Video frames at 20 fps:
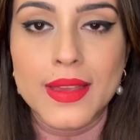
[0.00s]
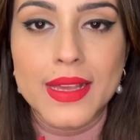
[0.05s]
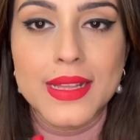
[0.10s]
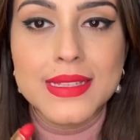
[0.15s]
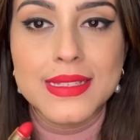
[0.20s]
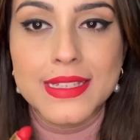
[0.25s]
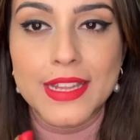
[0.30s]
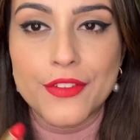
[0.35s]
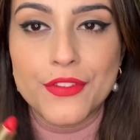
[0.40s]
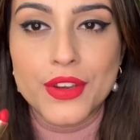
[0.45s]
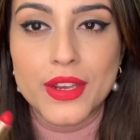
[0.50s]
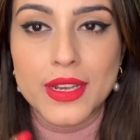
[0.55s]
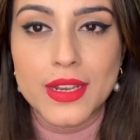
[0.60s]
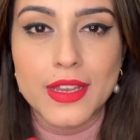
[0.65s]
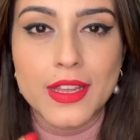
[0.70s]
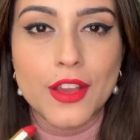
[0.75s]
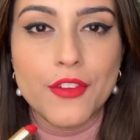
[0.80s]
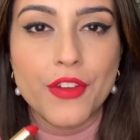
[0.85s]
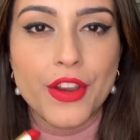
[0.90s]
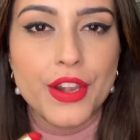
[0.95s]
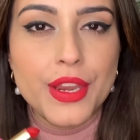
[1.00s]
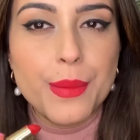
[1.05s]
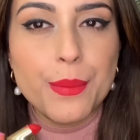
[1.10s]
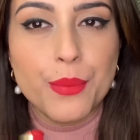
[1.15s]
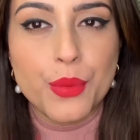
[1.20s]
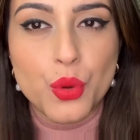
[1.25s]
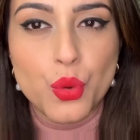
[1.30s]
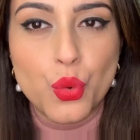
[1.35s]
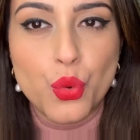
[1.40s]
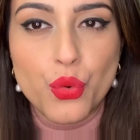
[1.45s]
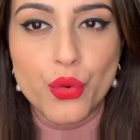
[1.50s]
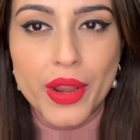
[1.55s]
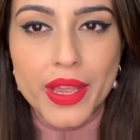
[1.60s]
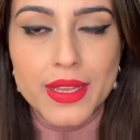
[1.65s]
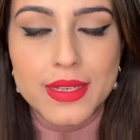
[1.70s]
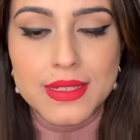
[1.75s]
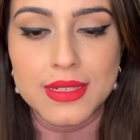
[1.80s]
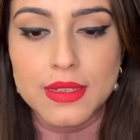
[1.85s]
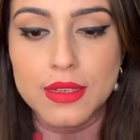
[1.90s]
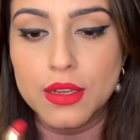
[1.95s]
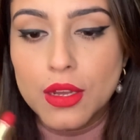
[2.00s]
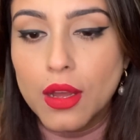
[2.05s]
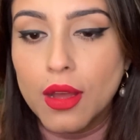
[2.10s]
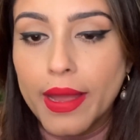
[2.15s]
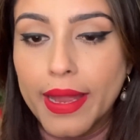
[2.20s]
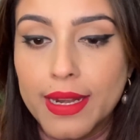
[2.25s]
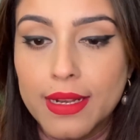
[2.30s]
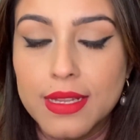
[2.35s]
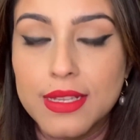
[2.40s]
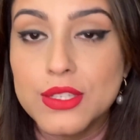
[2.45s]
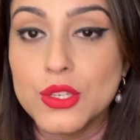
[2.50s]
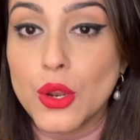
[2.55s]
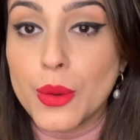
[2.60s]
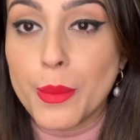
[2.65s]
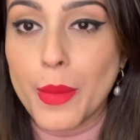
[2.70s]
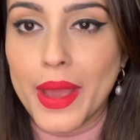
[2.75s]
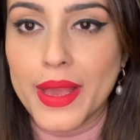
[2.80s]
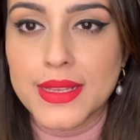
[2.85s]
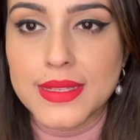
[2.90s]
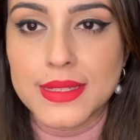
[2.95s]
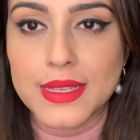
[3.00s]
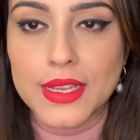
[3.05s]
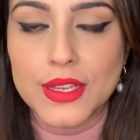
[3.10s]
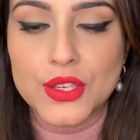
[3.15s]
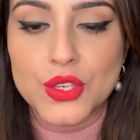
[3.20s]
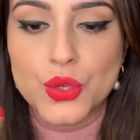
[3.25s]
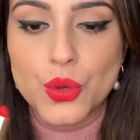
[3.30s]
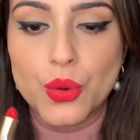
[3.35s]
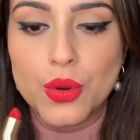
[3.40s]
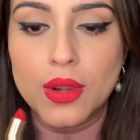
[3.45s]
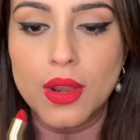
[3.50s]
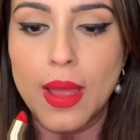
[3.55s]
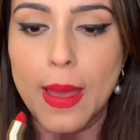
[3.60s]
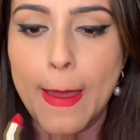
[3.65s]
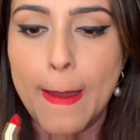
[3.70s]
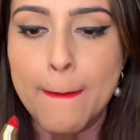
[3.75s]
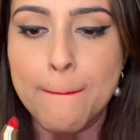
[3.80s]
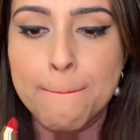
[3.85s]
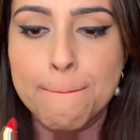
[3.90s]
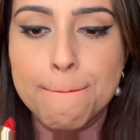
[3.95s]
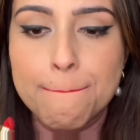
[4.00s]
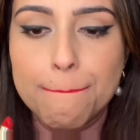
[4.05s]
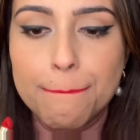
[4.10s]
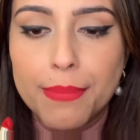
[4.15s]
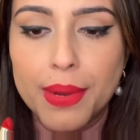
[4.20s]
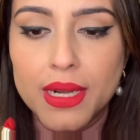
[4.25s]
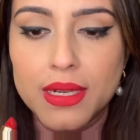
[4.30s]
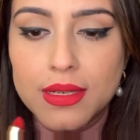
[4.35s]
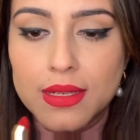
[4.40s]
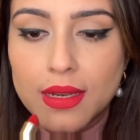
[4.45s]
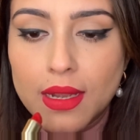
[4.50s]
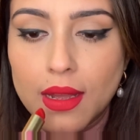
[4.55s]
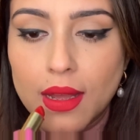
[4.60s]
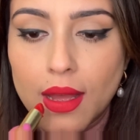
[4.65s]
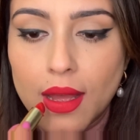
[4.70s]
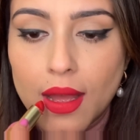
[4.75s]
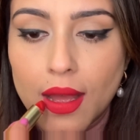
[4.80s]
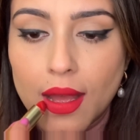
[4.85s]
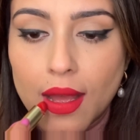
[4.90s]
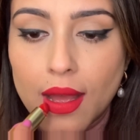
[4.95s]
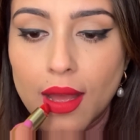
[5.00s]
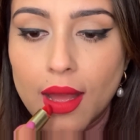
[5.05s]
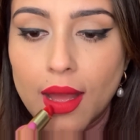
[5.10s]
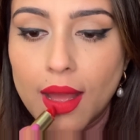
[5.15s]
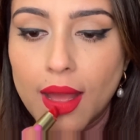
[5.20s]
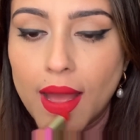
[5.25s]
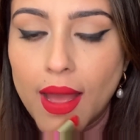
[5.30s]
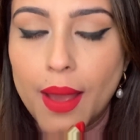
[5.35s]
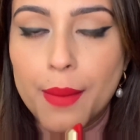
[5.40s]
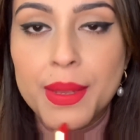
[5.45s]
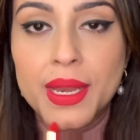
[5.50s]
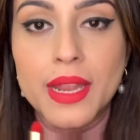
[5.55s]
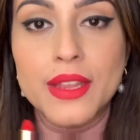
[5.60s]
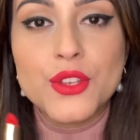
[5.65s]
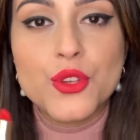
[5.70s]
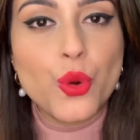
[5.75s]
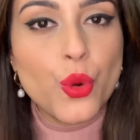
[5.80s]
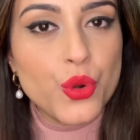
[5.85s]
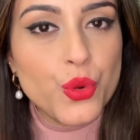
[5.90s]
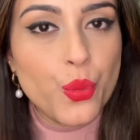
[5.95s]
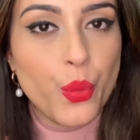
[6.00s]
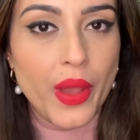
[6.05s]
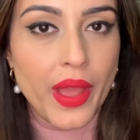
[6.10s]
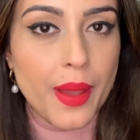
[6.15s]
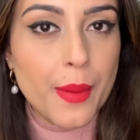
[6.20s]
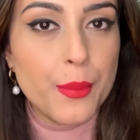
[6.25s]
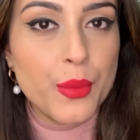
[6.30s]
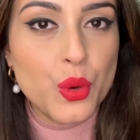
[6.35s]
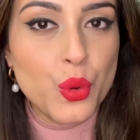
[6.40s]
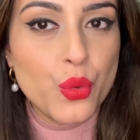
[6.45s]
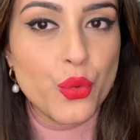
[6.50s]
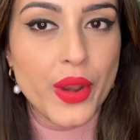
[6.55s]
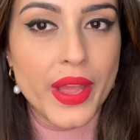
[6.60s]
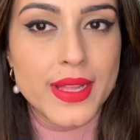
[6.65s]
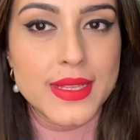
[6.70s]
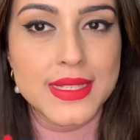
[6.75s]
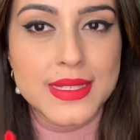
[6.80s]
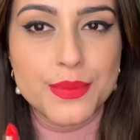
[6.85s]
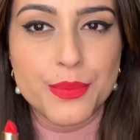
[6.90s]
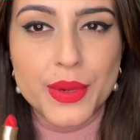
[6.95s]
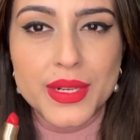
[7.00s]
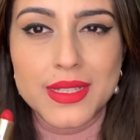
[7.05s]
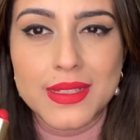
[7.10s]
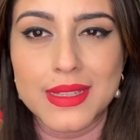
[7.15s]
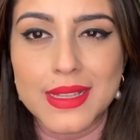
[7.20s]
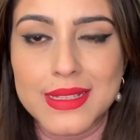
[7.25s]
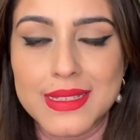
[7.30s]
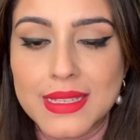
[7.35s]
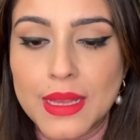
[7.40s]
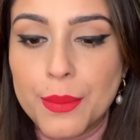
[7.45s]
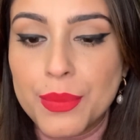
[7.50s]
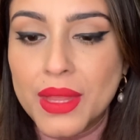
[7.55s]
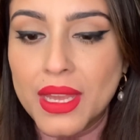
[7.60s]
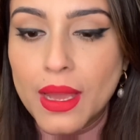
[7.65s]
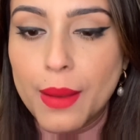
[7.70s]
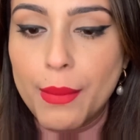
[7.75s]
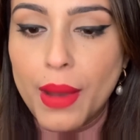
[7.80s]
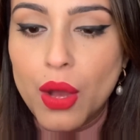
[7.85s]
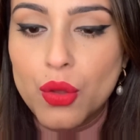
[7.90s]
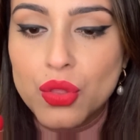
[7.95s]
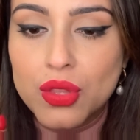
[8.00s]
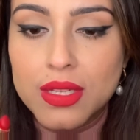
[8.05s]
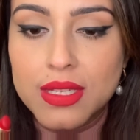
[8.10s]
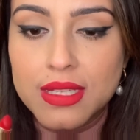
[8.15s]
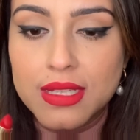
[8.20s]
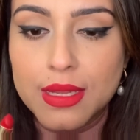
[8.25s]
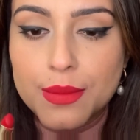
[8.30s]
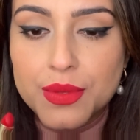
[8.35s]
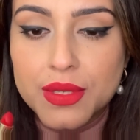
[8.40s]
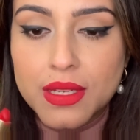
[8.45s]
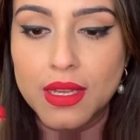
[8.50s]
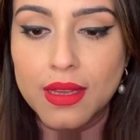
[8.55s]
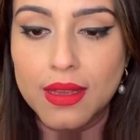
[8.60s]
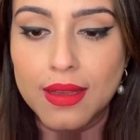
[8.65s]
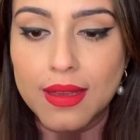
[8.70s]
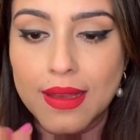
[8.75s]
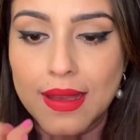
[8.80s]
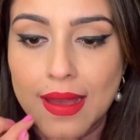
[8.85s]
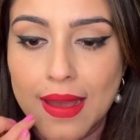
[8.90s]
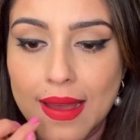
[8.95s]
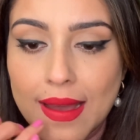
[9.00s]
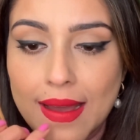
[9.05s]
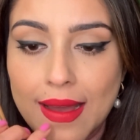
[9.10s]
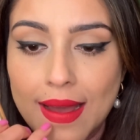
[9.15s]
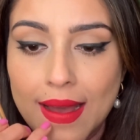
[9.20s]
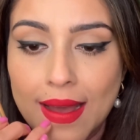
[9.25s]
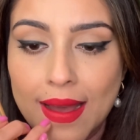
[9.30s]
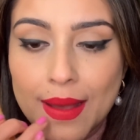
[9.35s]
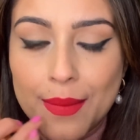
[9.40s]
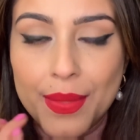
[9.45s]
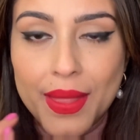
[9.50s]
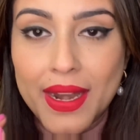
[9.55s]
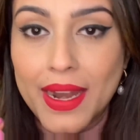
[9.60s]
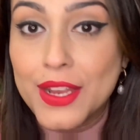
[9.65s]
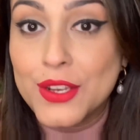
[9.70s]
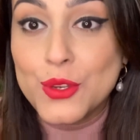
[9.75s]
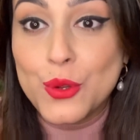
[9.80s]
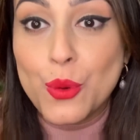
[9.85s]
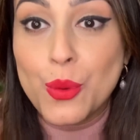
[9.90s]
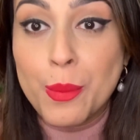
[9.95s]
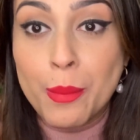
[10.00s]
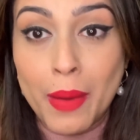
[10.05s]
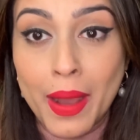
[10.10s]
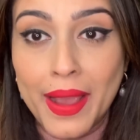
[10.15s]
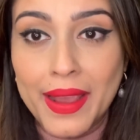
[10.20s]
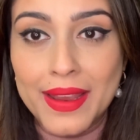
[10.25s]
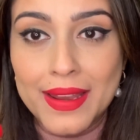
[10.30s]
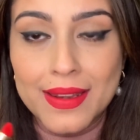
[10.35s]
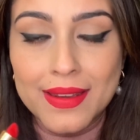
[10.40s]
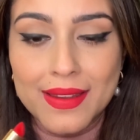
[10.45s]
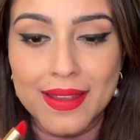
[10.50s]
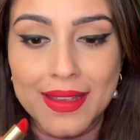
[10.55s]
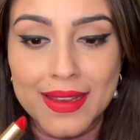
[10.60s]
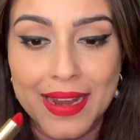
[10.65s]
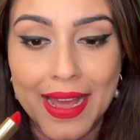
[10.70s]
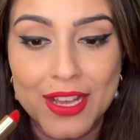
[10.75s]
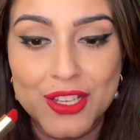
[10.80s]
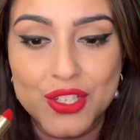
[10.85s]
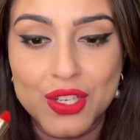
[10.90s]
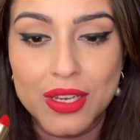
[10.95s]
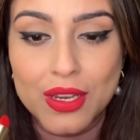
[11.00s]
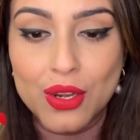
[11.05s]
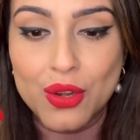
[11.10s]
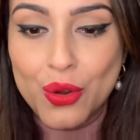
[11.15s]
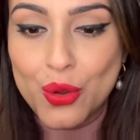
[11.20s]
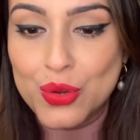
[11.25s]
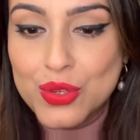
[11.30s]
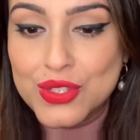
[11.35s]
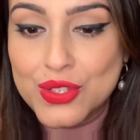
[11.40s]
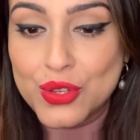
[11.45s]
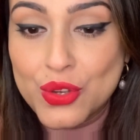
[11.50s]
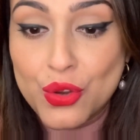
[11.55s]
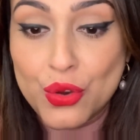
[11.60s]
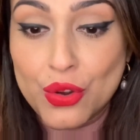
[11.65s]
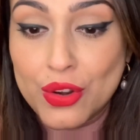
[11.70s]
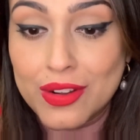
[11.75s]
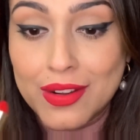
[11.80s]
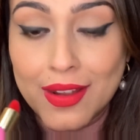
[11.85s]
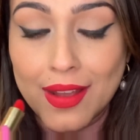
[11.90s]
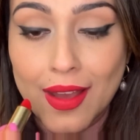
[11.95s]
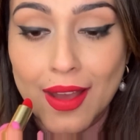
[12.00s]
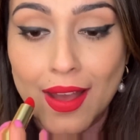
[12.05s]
It's definitely a very blue red, at least on my skin tone. But I mean, I don't wear blue reds, but there's something about this lipstick that I don't mind. It actually looks good.